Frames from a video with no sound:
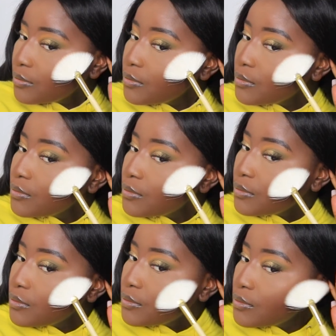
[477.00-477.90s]

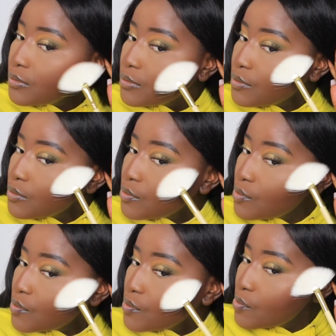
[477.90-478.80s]

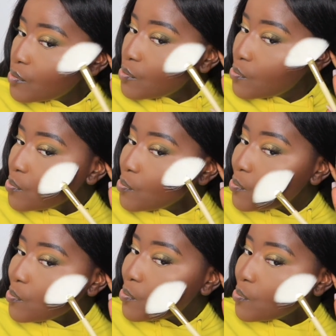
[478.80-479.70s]

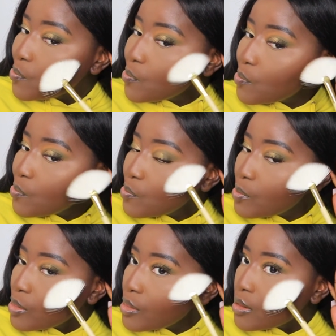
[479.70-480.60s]

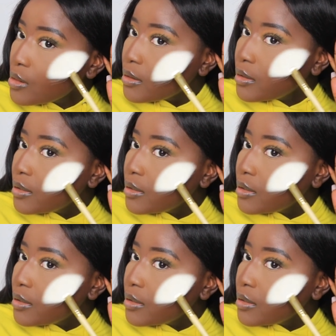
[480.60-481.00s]
[no speech]